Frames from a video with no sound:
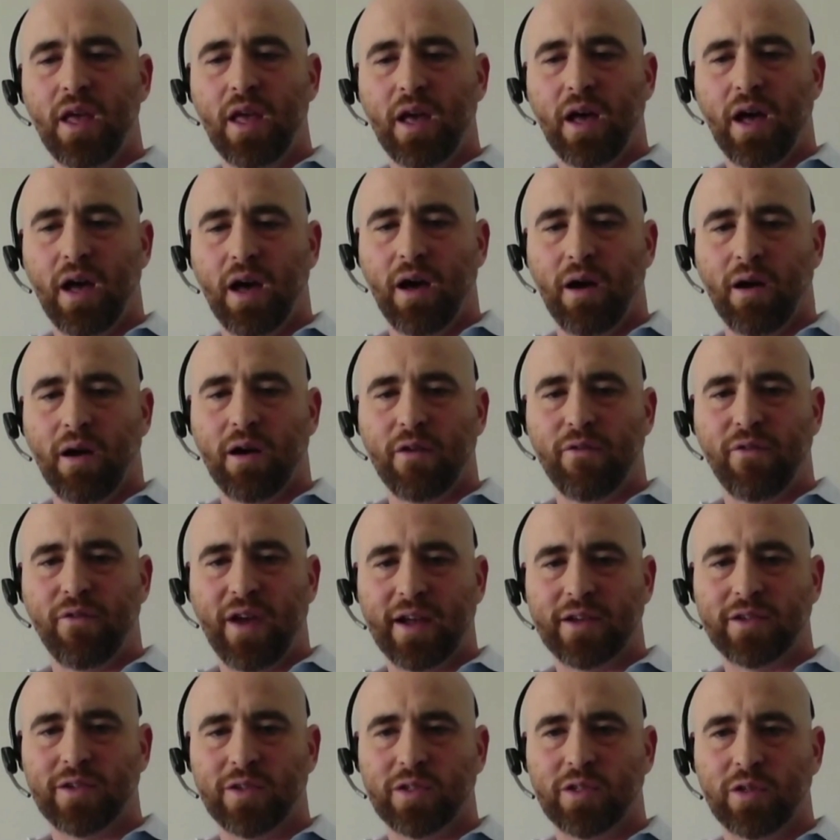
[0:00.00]

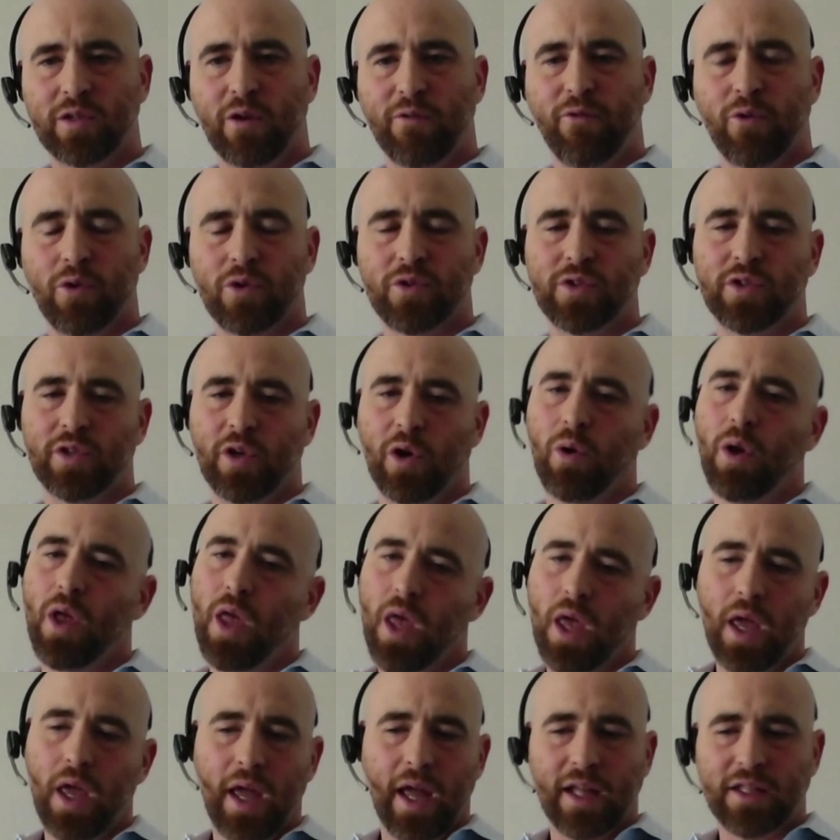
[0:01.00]
artifacts and so forth. So
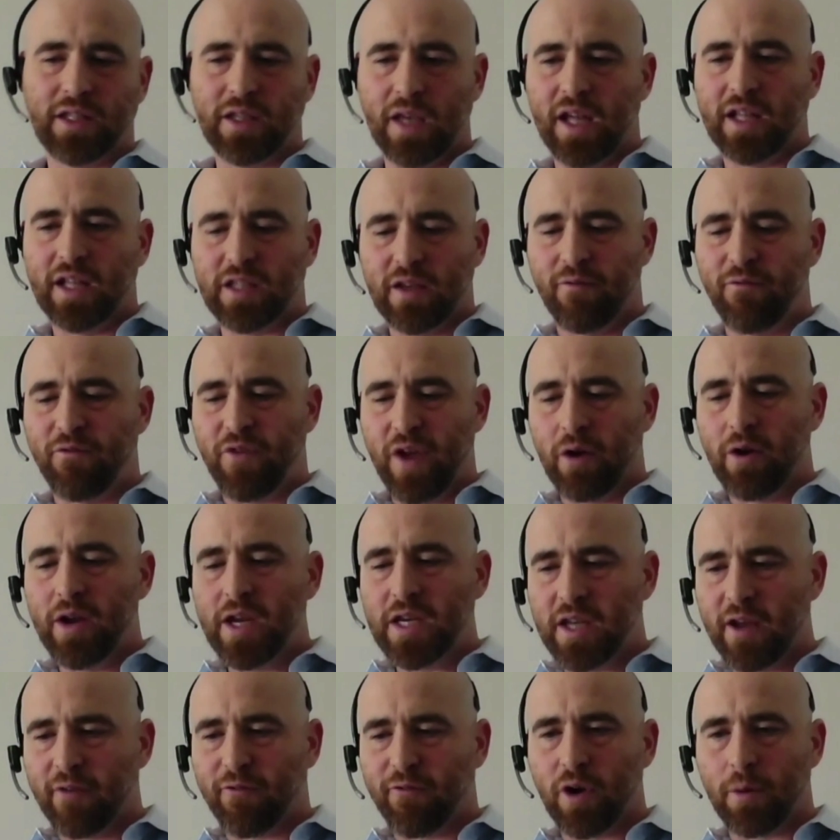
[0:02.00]
it's a very
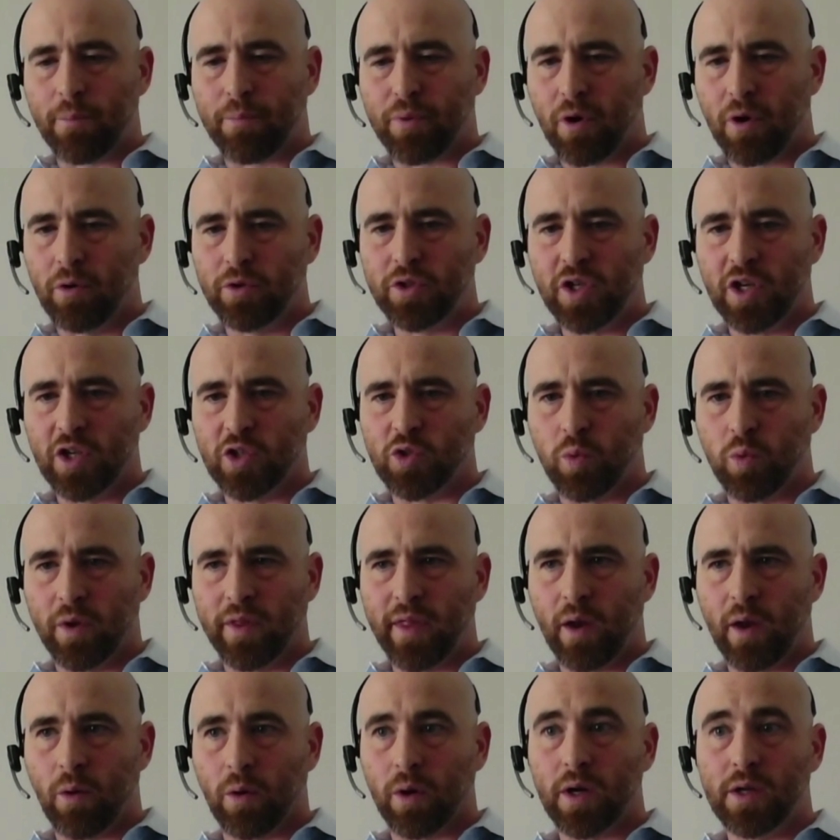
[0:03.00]
different approach, and it's one
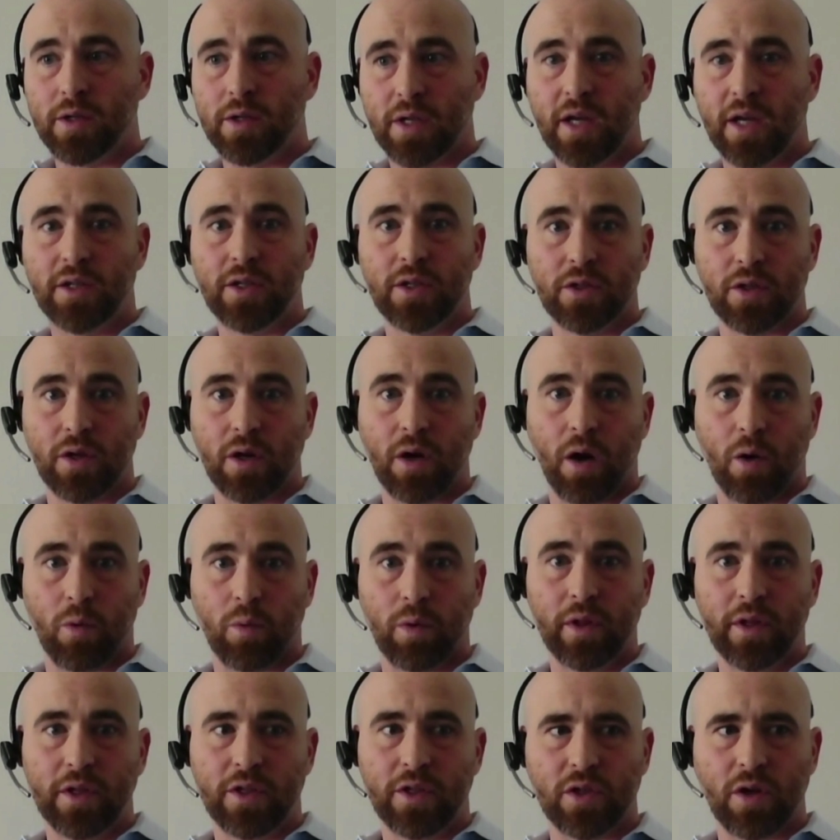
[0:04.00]
that organizations are
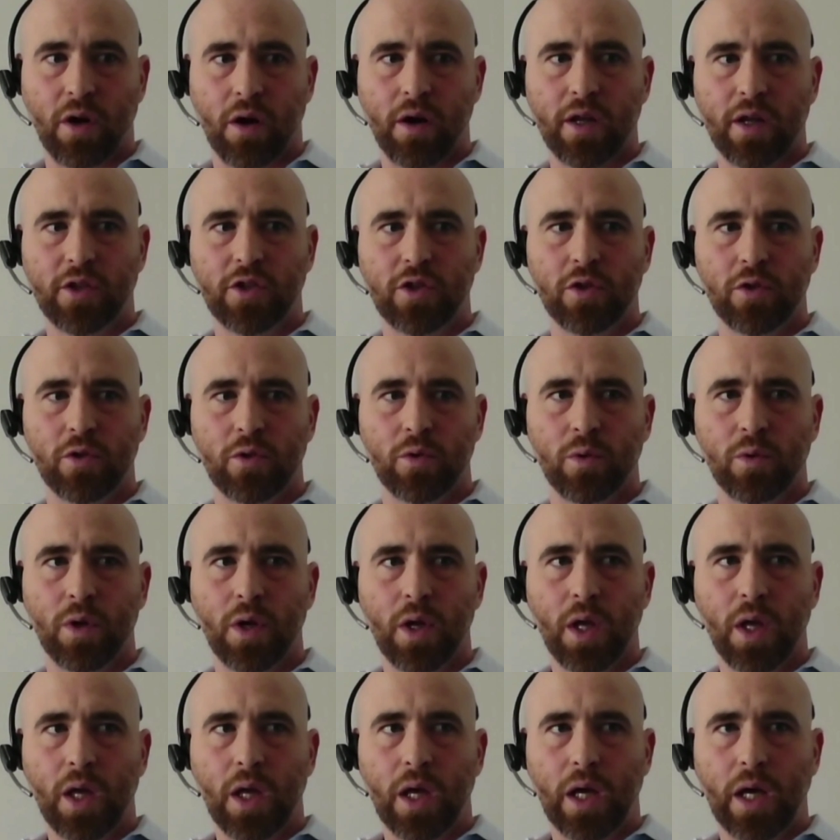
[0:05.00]
really starting to
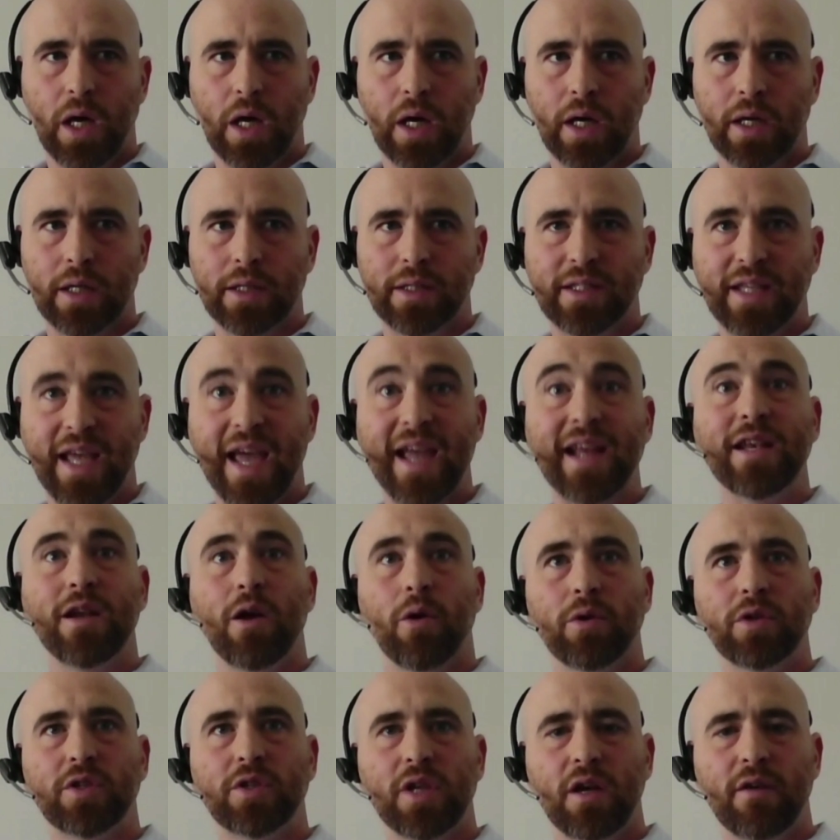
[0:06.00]
take
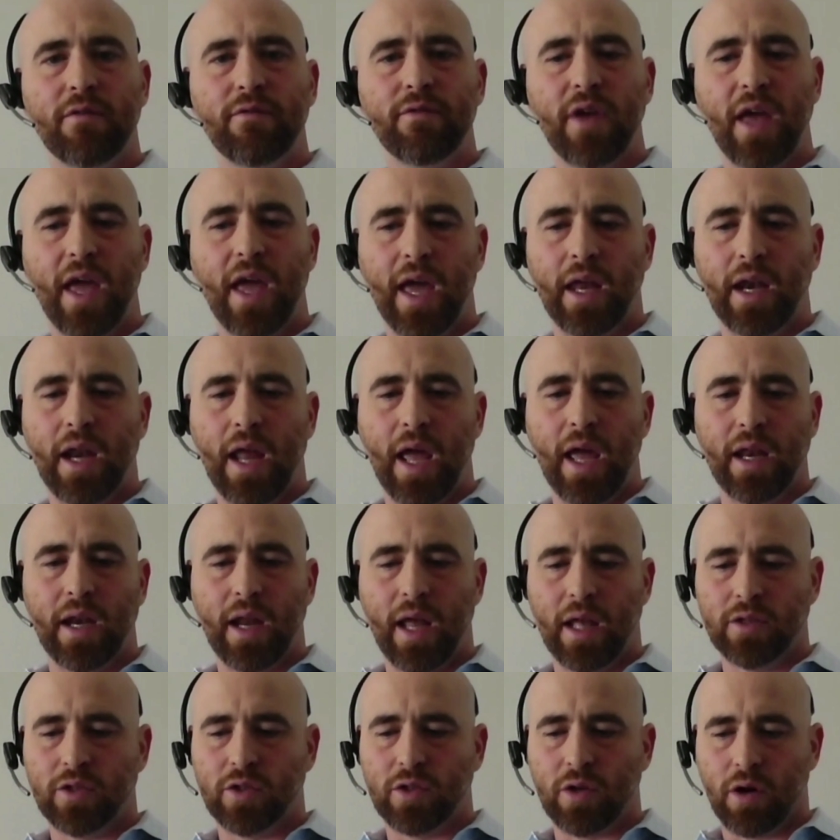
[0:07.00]
notice of and
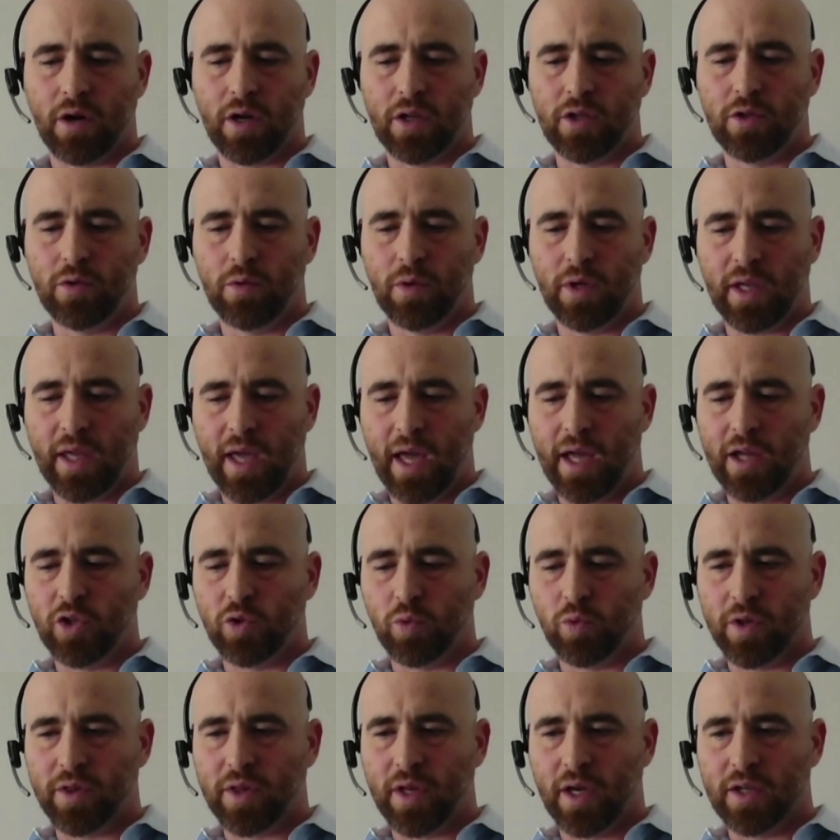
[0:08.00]
starting to engage
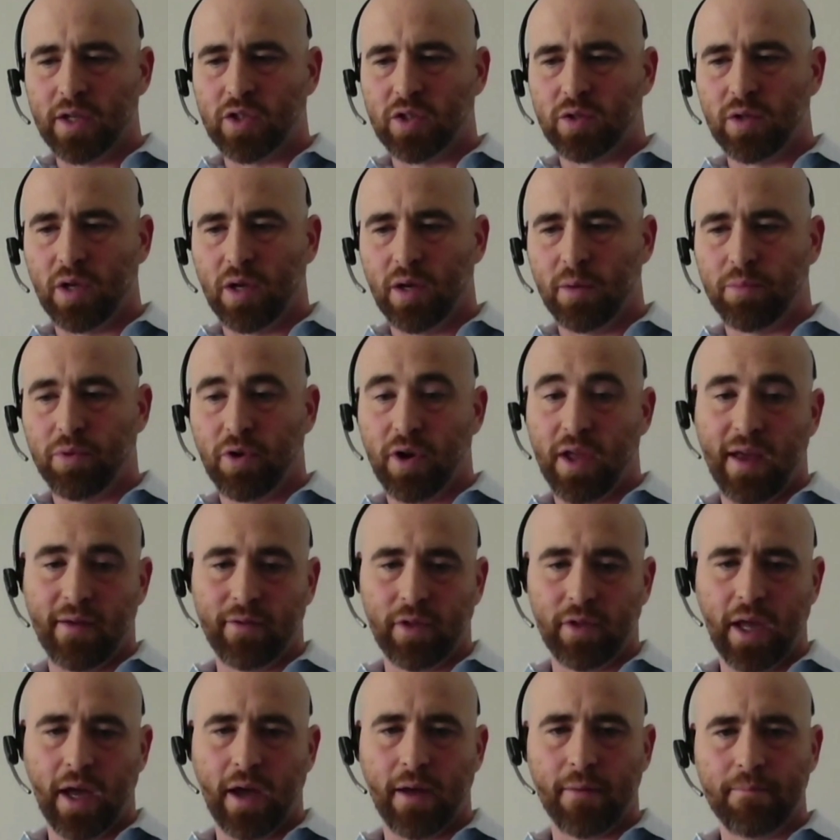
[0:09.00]
with us pretty
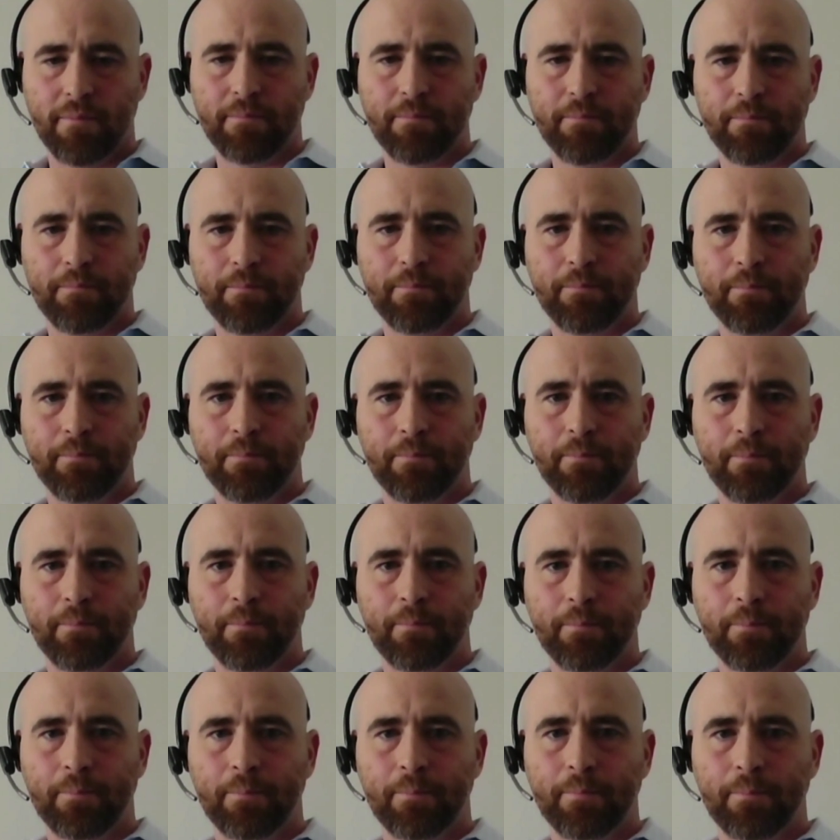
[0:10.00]
heavily on.
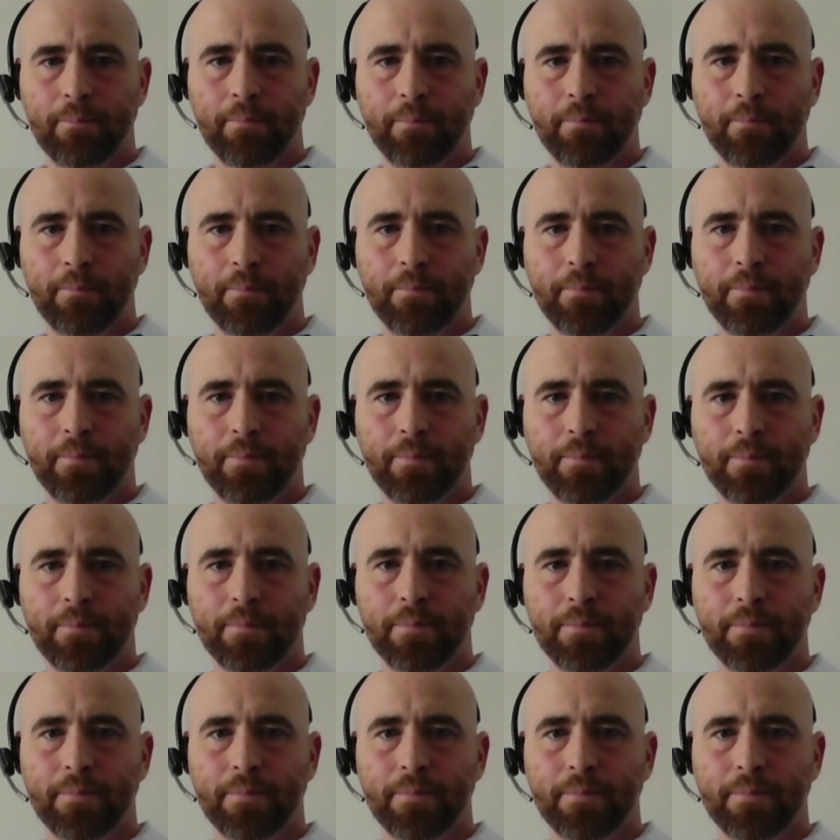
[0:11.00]
Charles, do you have a